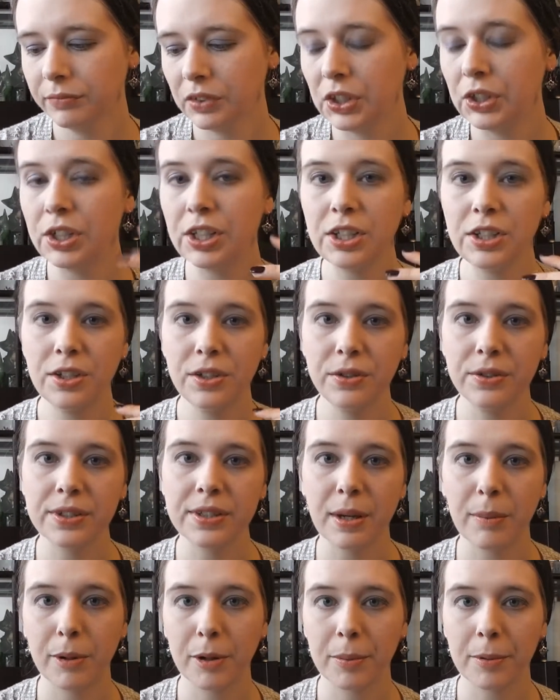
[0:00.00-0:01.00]
You can
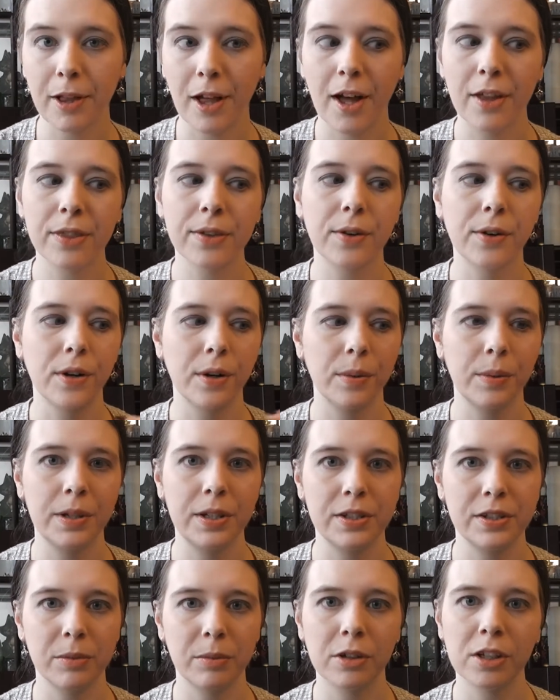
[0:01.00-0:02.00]
use a burp cloth or a
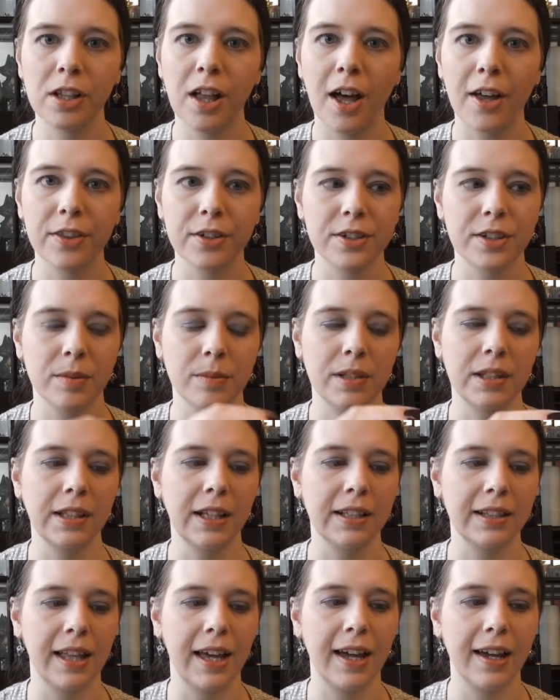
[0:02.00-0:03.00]
reusable cloth or something
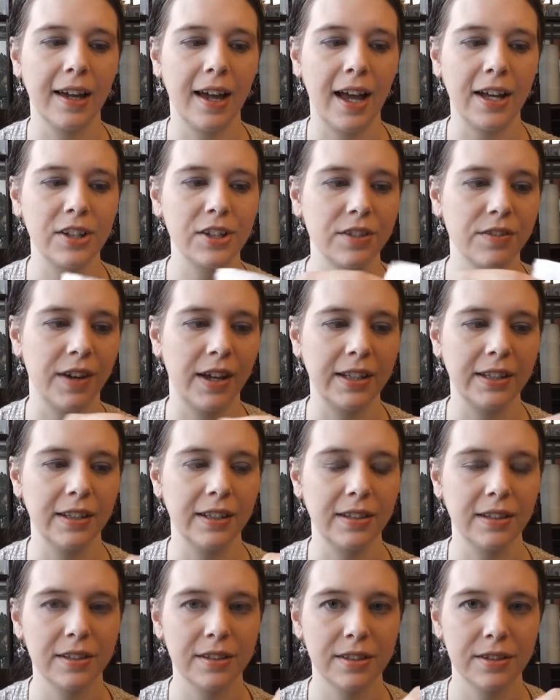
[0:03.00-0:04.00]
like that. I just find
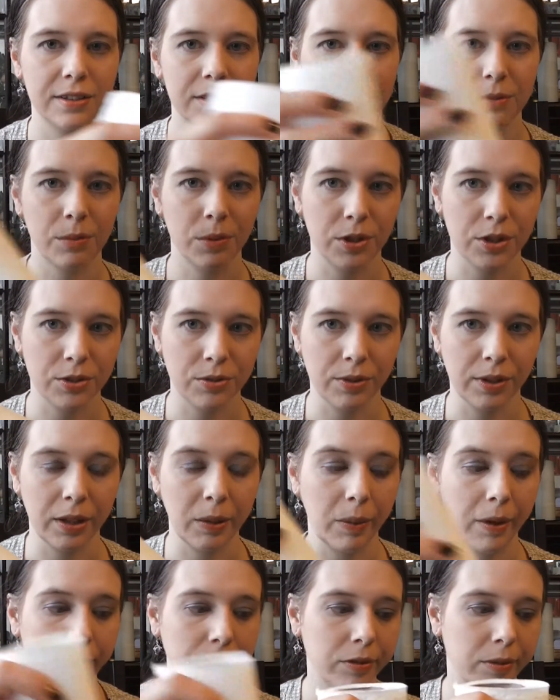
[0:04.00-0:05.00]
that this works
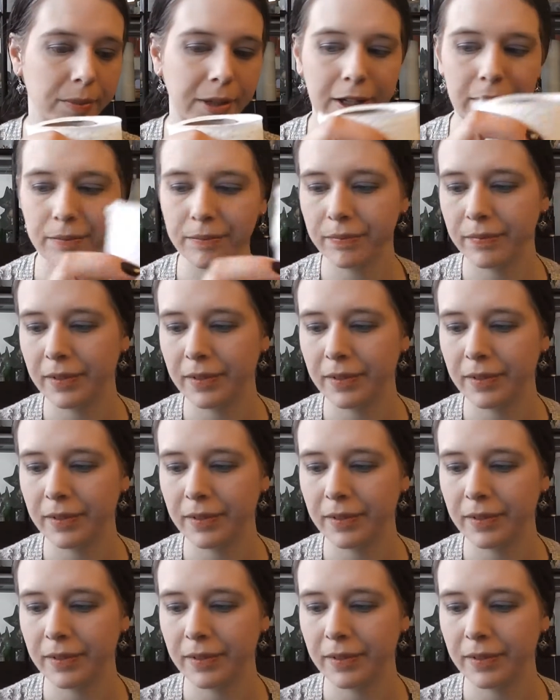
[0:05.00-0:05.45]
really well for me,